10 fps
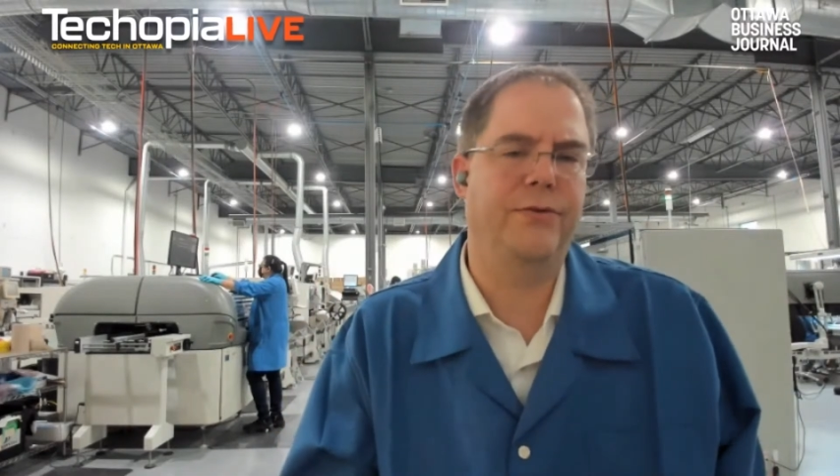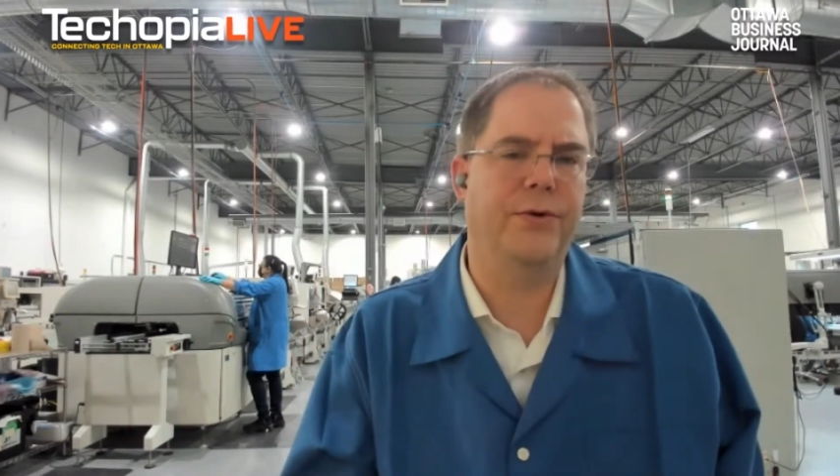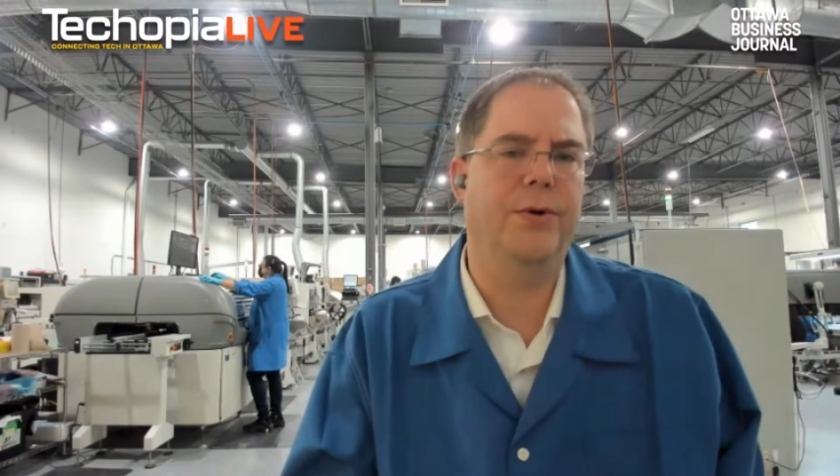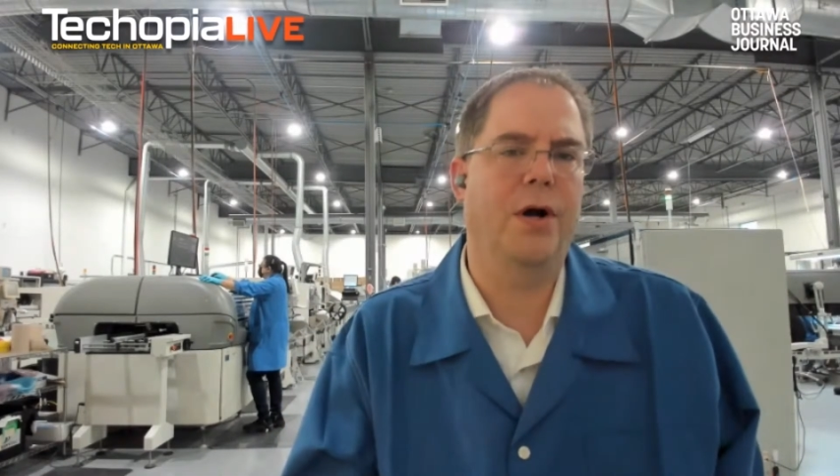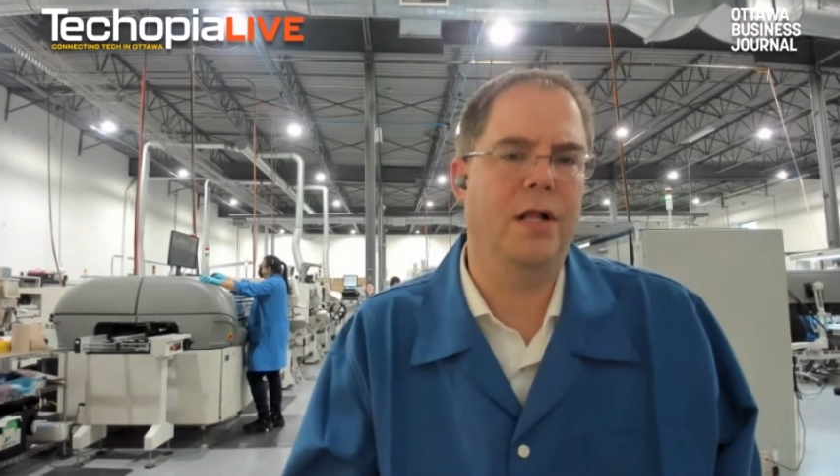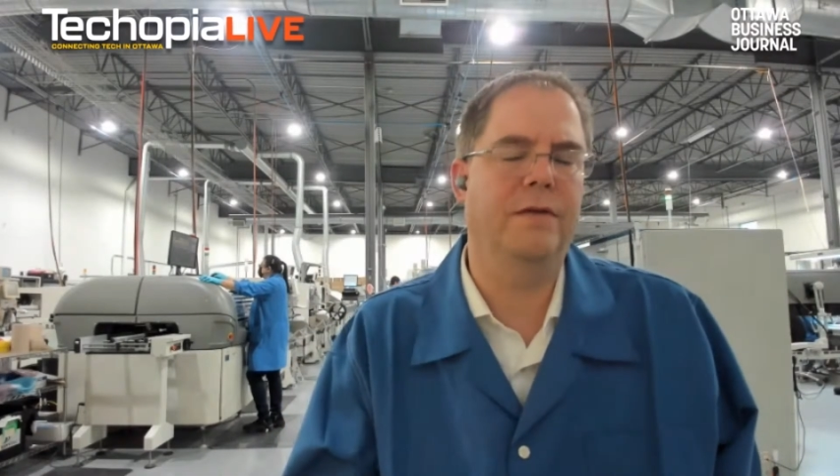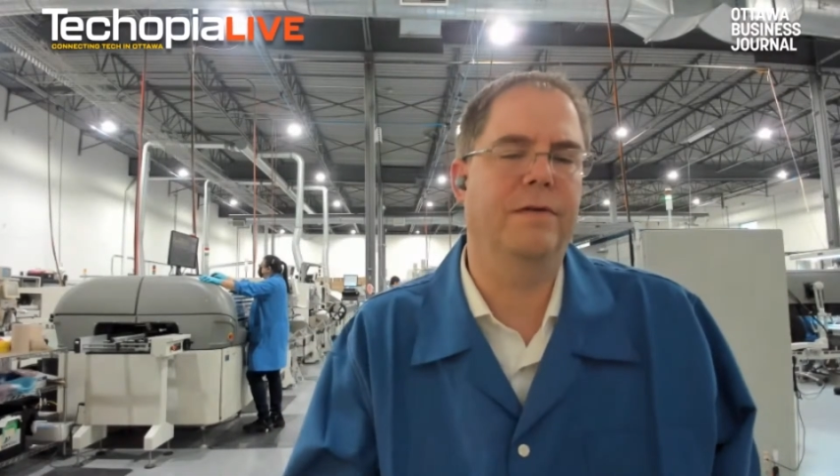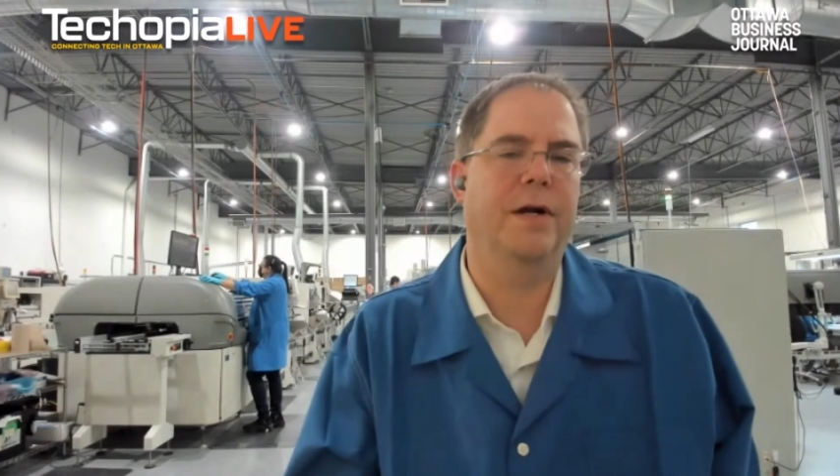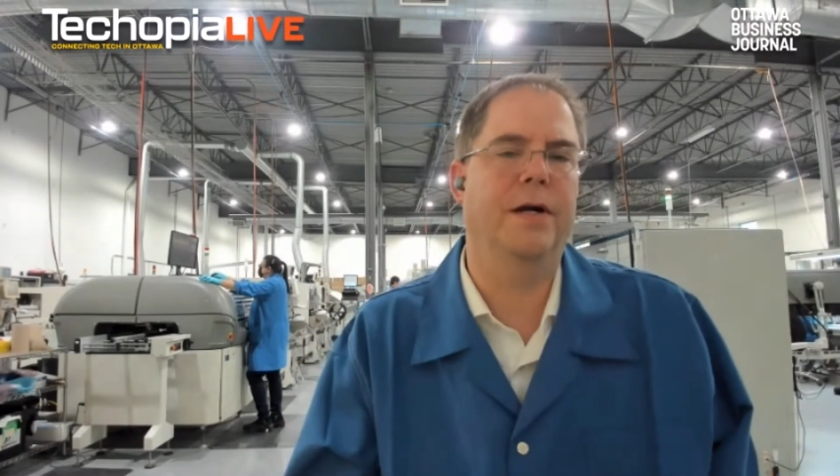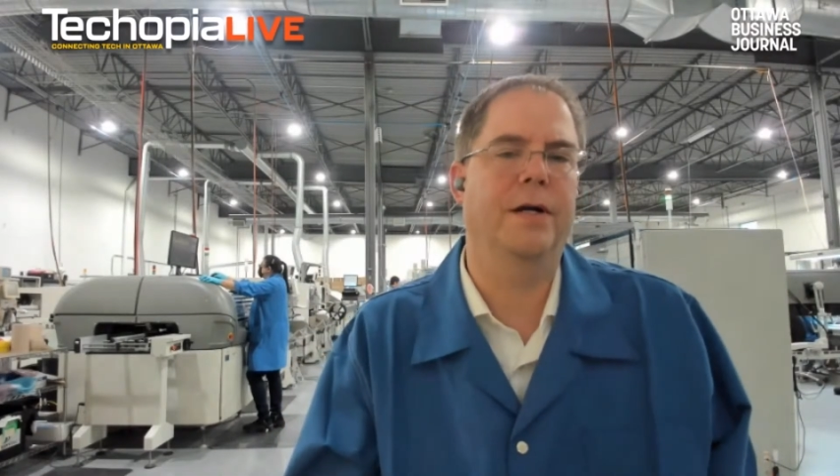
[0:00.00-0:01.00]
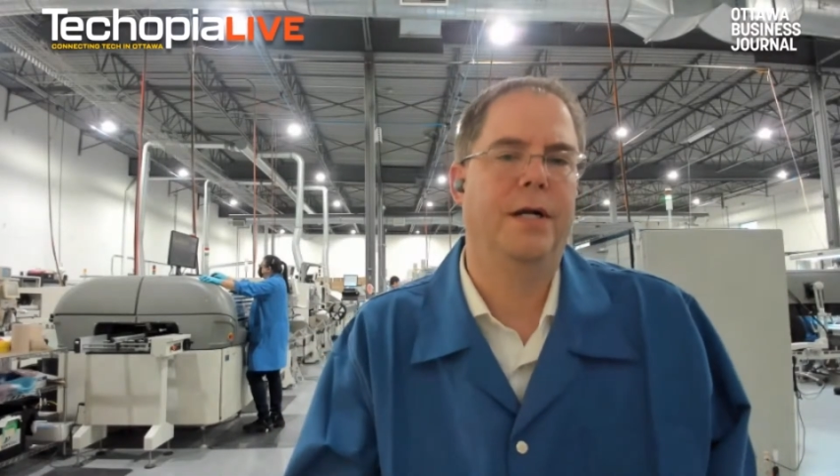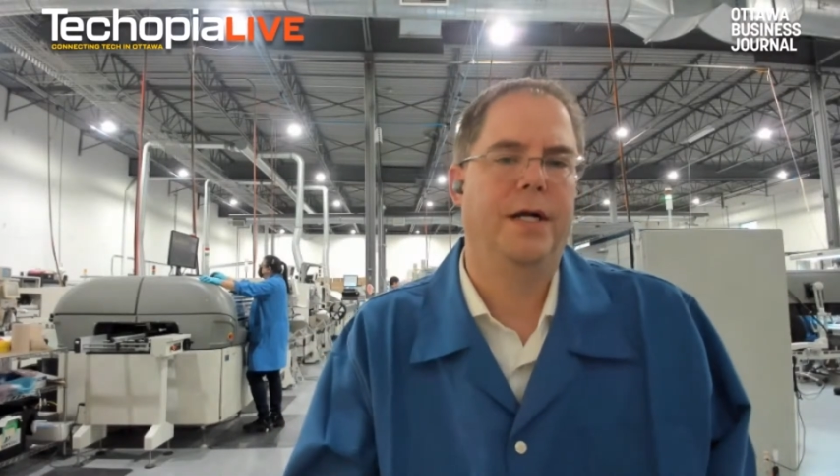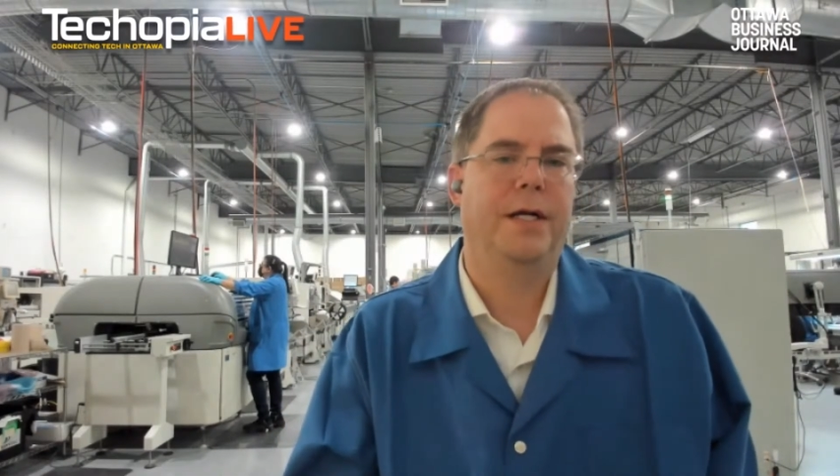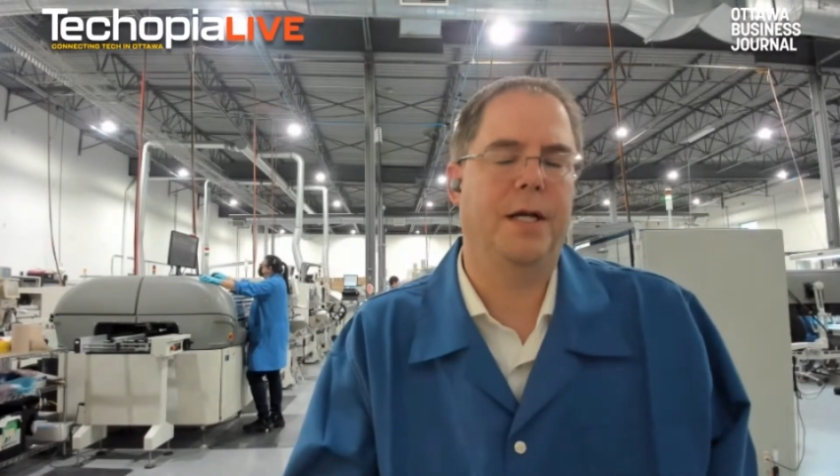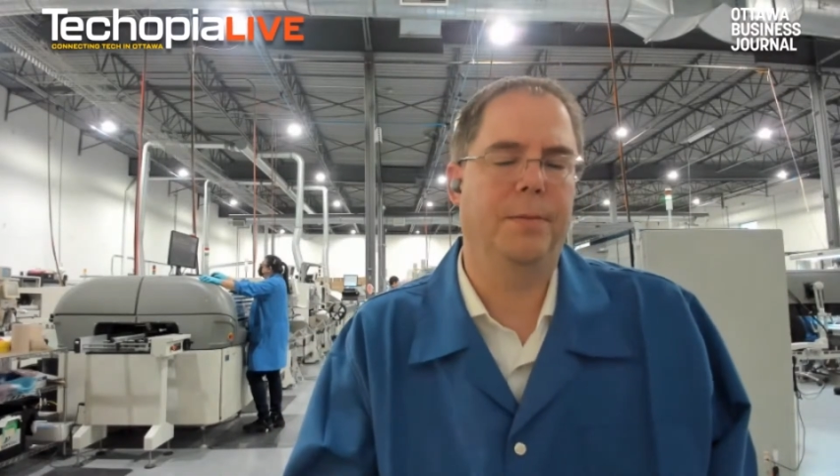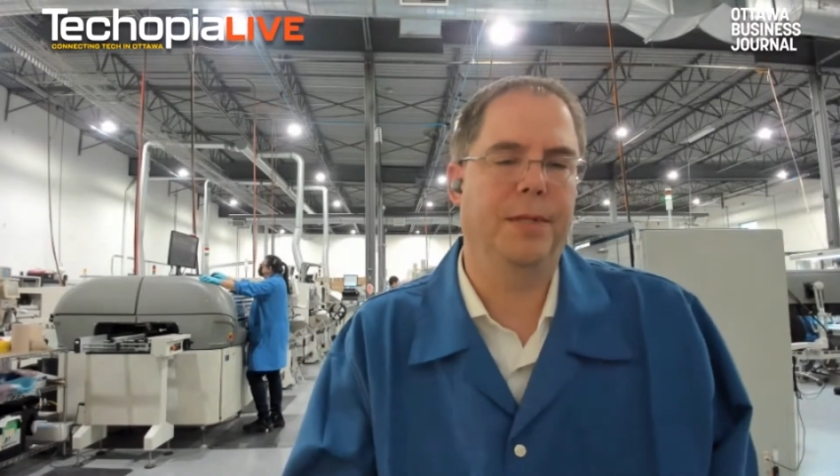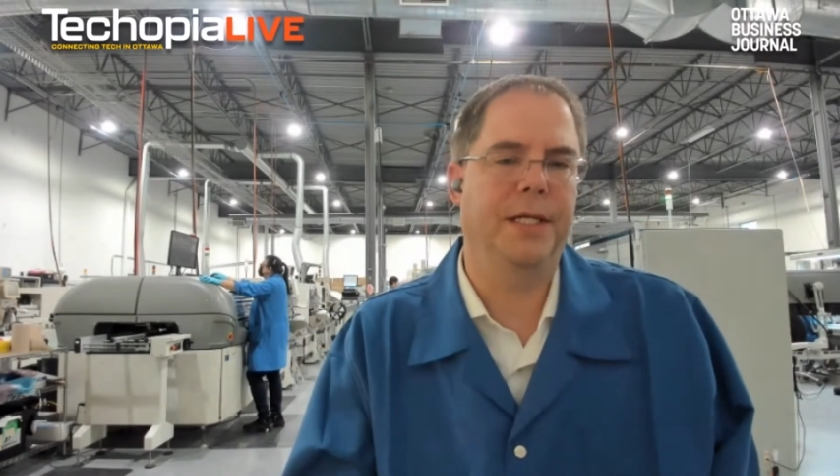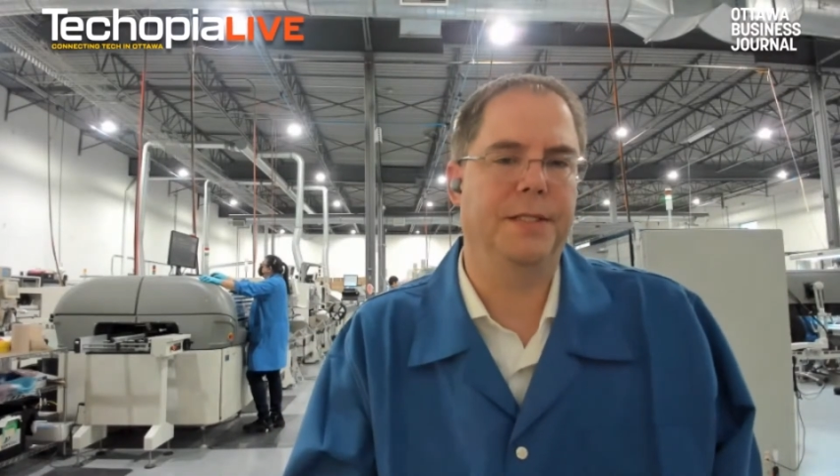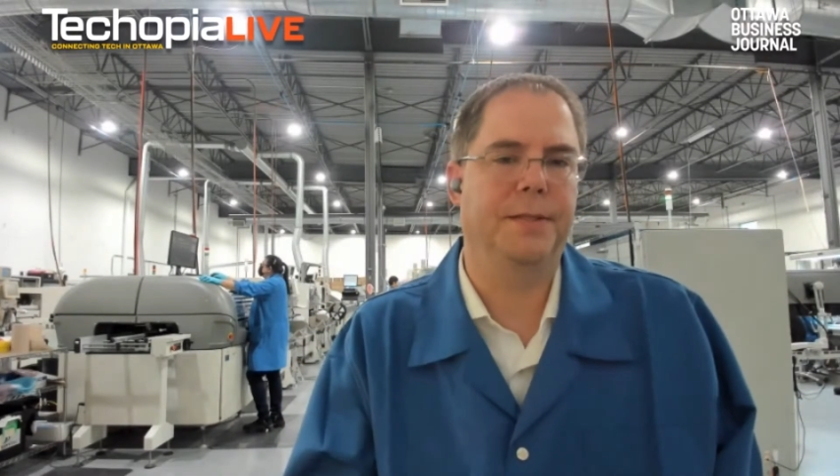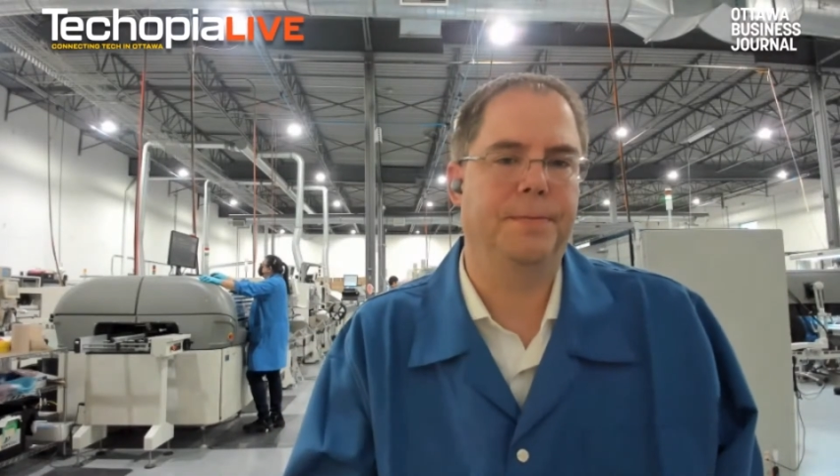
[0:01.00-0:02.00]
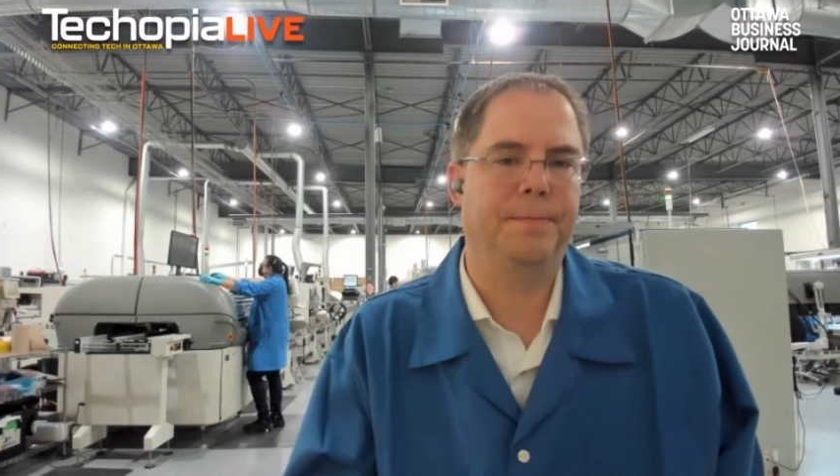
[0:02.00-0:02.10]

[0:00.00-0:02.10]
through all of our companies.